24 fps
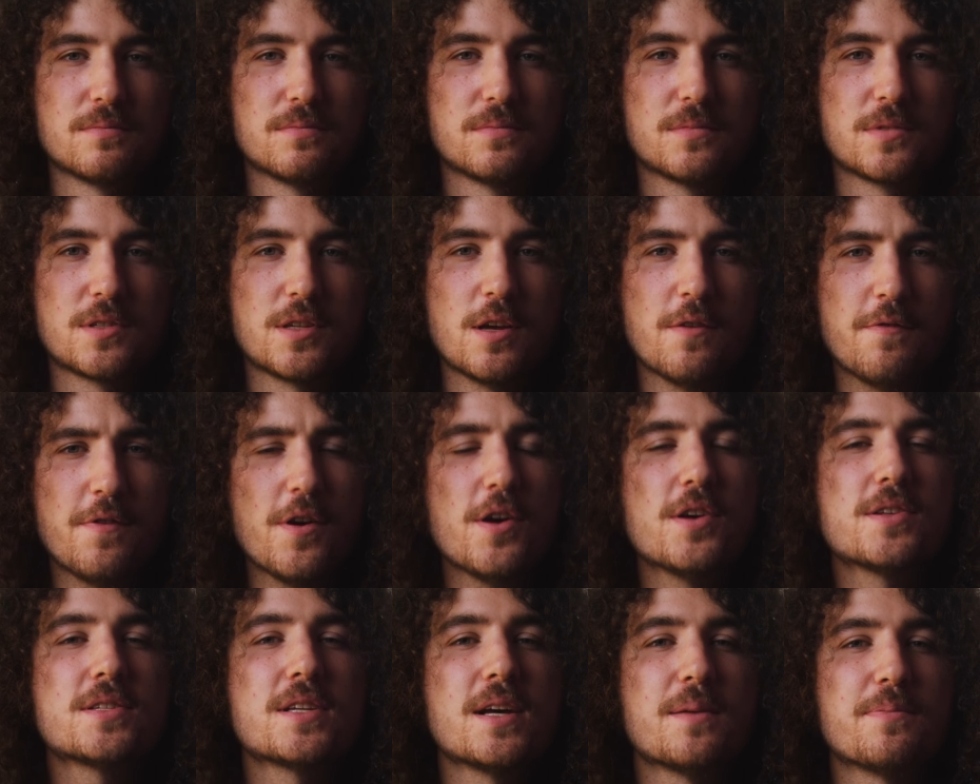So
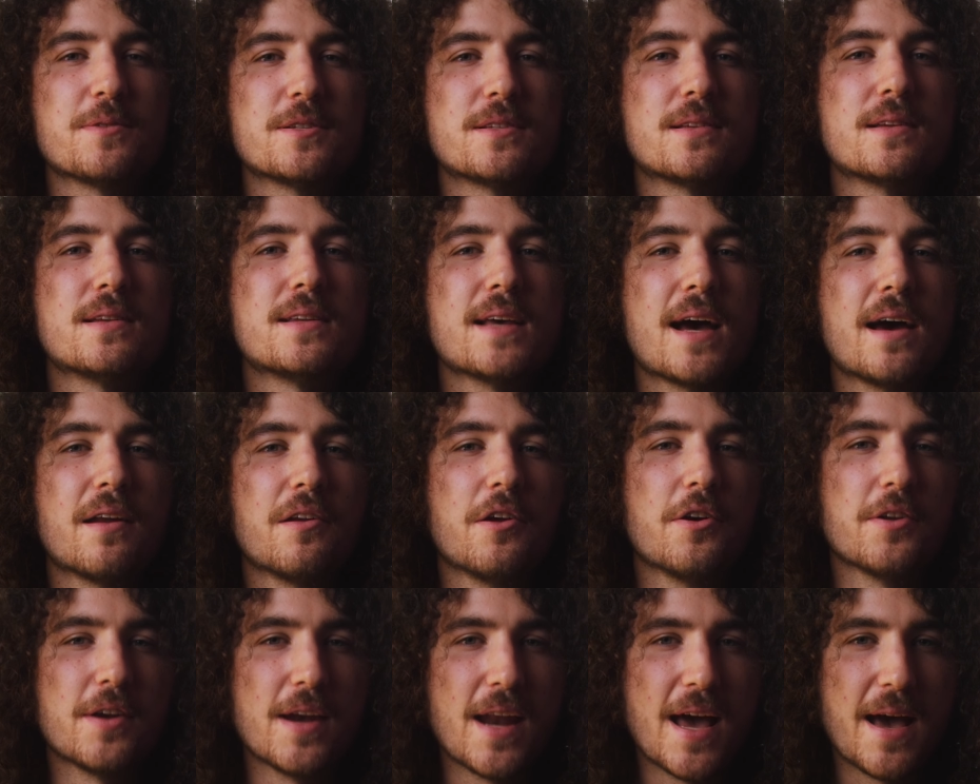first up is to
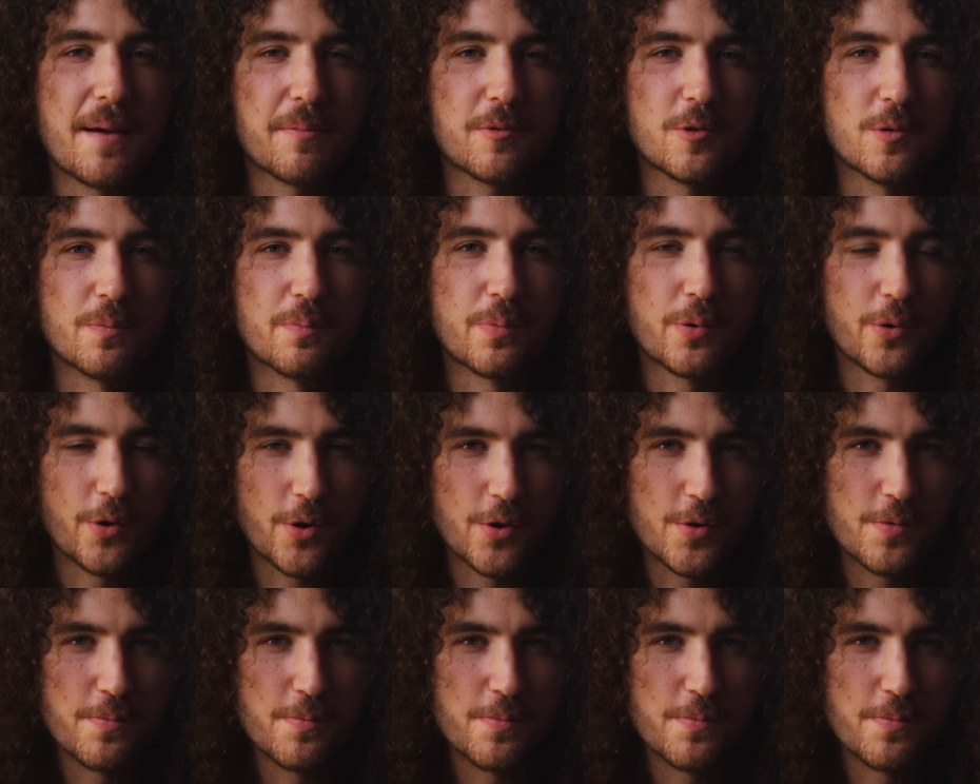download an app called Pro